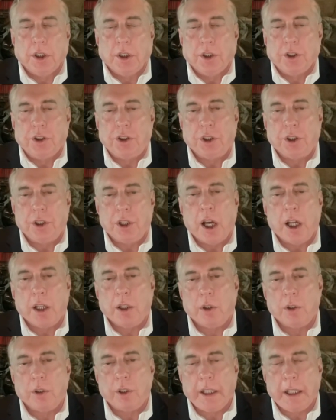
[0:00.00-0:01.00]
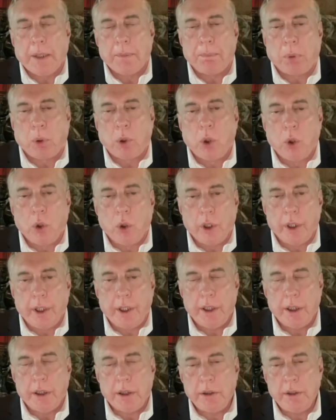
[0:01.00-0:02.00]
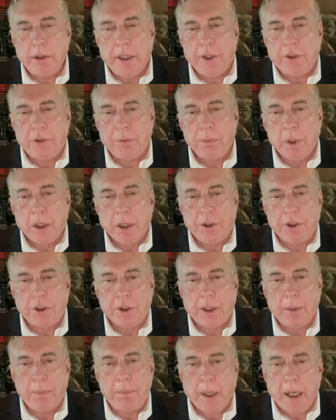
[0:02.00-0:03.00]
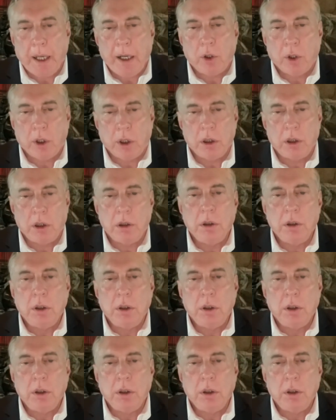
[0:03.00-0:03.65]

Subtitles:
should not only employ its military power